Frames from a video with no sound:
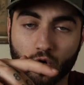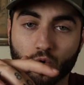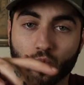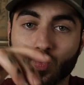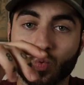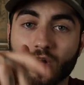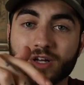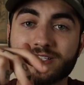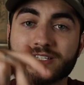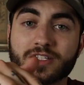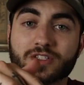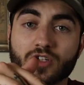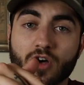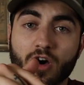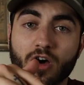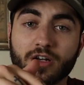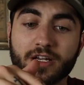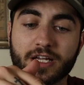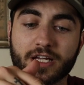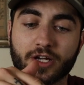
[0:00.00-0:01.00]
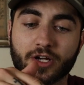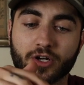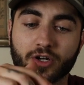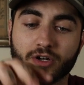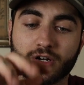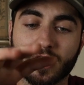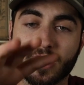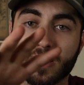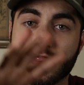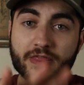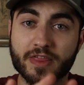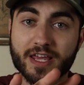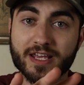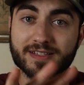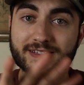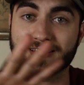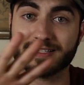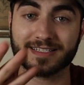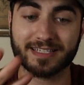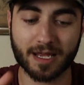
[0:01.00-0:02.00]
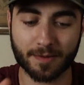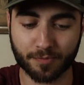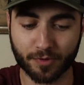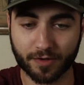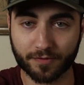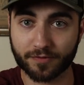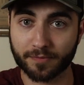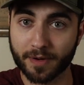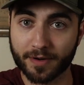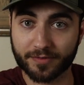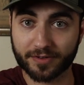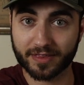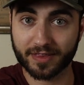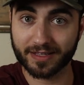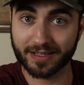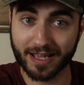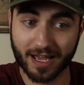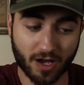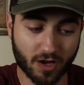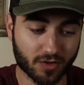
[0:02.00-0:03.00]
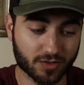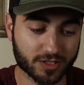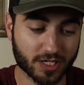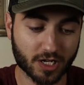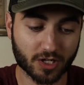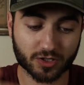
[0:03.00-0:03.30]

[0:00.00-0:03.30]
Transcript: Once it's on here, this is separate from everything else,